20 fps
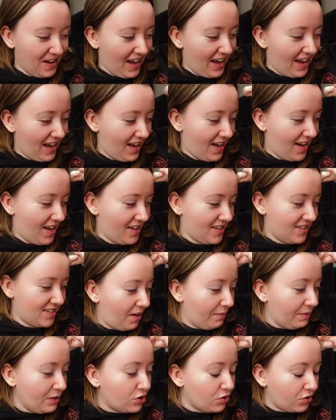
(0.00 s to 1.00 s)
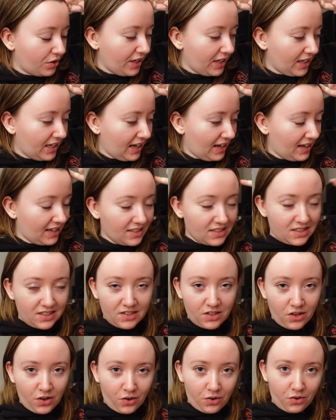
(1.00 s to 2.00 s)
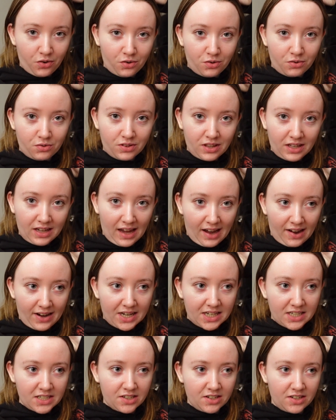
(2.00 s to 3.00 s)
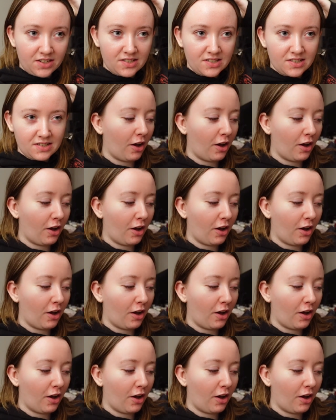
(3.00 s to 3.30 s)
and I'm enjoying getting to know the characters.